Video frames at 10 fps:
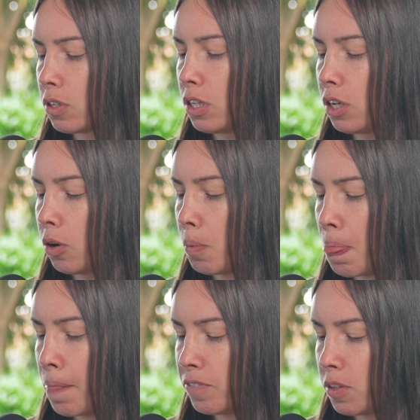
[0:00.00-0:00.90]

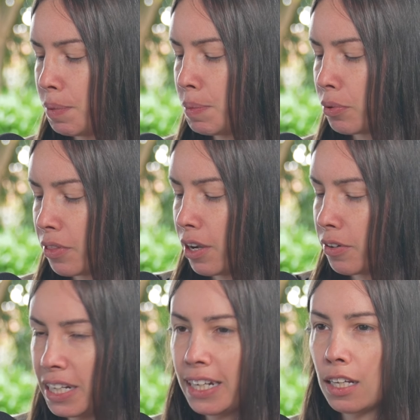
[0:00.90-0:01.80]
the people
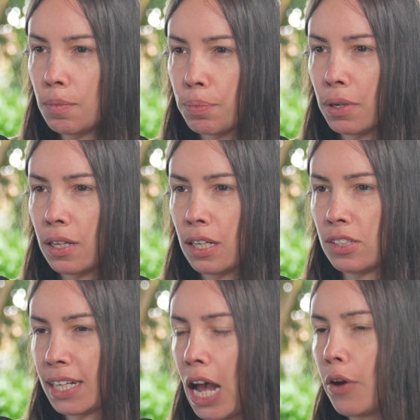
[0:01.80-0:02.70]
there need it, but
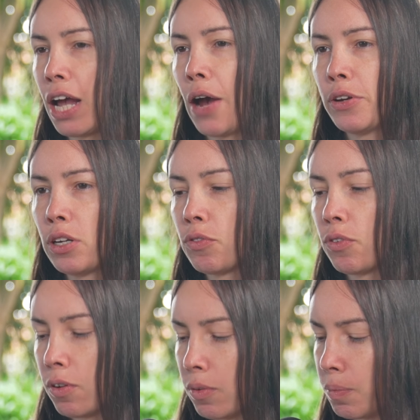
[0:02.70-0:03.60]
it's like, how are you going to
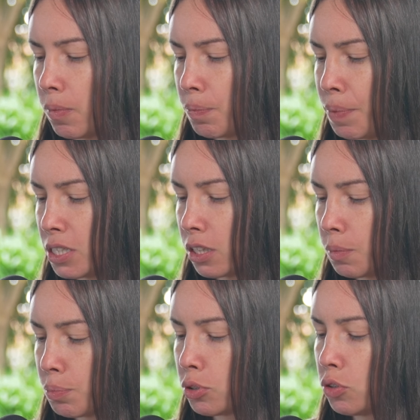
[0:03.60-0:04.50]

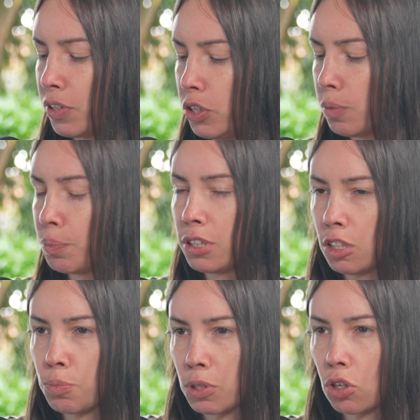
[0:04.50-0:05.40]
basically prove that you can put
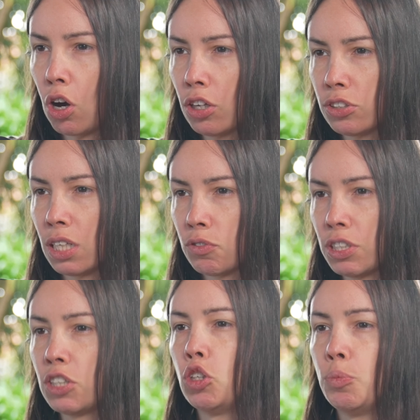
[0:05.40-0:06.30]
this much cost in and
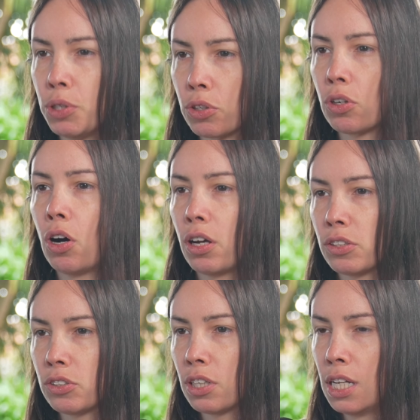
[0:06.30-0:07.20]
recoup your
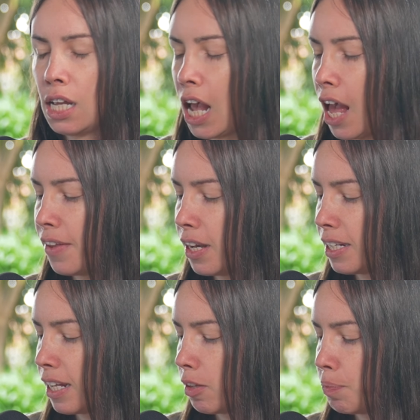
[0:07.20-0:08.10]
cost? And
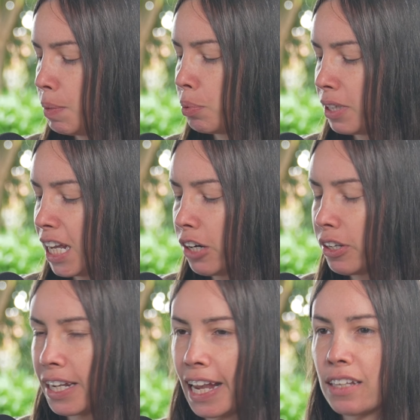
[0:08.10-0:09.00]
yet the people in the
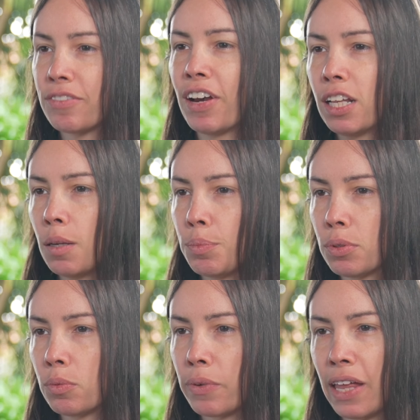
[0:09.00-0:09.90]
area can't develop
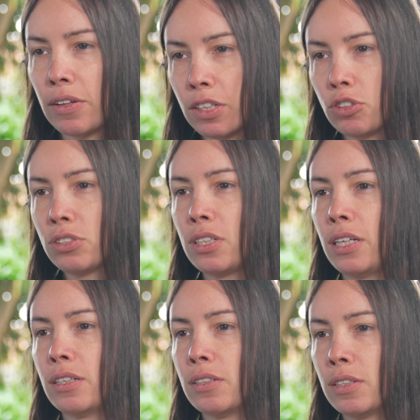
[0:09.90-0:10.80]
without
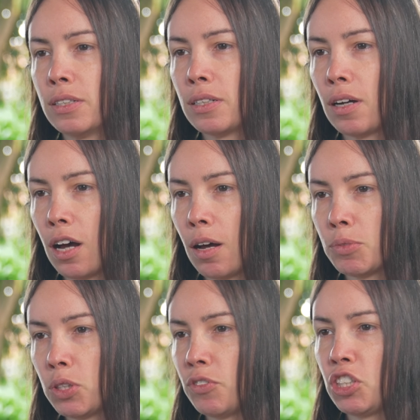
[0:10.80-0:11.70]
electricity. So
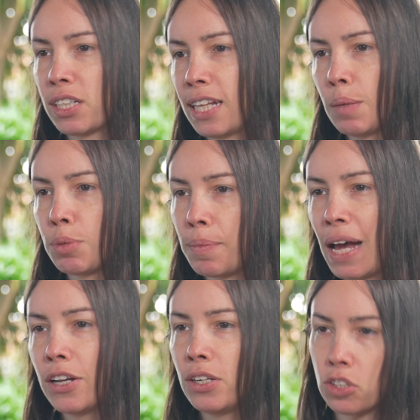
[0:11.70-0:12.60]
you have a chicken and egg
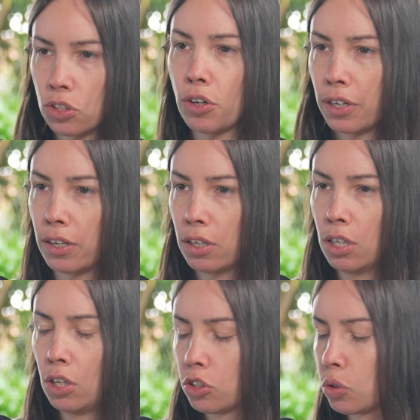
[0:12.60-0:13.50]
problem. How do you get started?
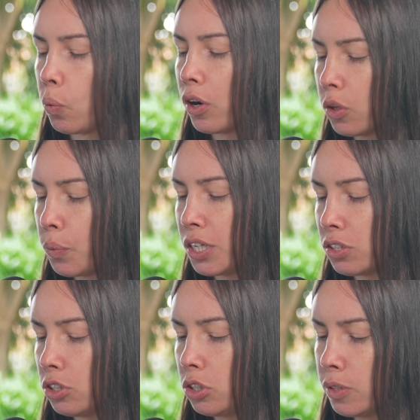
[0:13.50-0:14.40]
So one of the ways
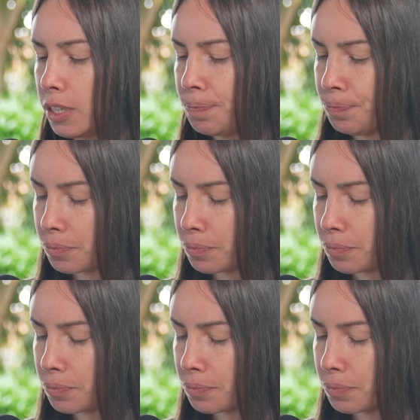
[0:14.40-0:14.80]
to do it